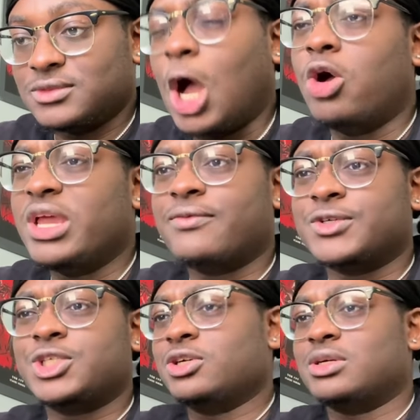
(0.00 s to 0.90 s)
Oh yeah, for
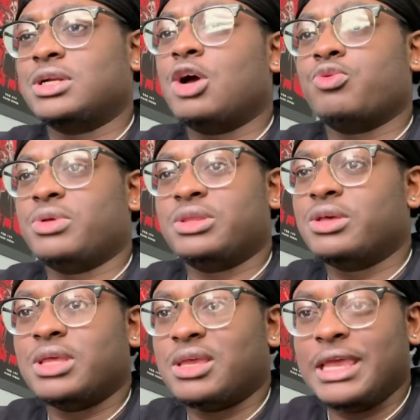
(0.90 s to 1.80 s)
sure. No,
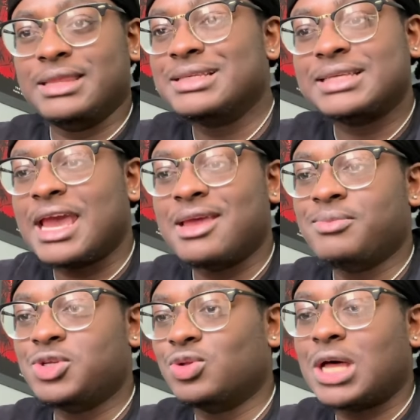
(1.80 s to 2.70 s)
the in this game
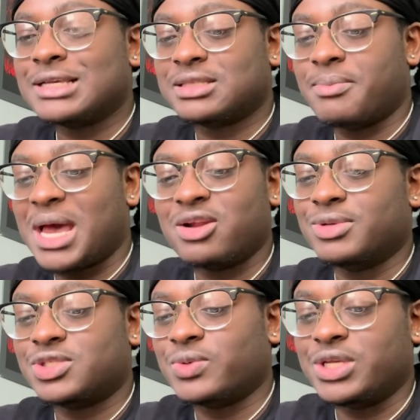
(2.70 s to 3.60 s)
you lost the battle
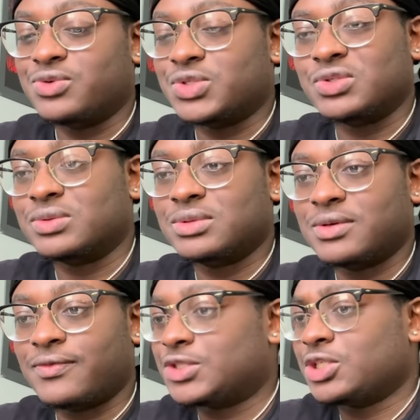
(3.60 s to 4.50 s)
between you two,
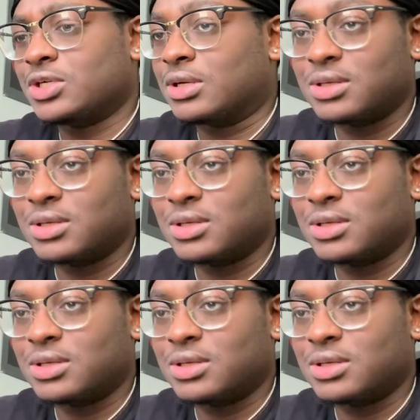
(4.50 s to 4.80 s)
for sure.